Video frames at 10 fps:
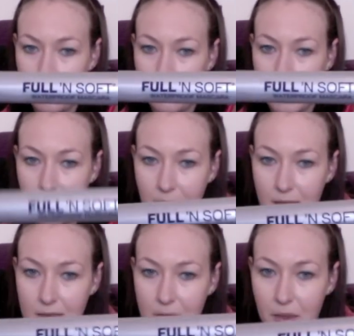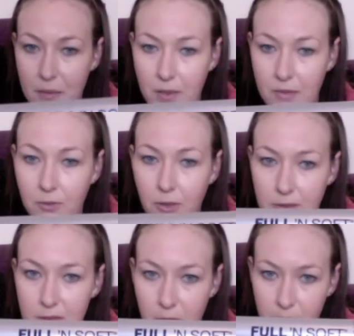but it is the Maybelline Full and
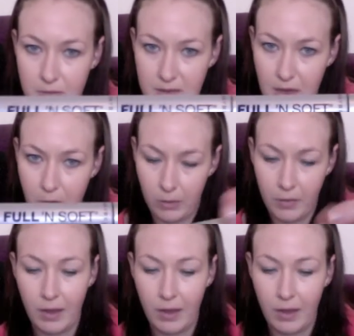Soft Mascara.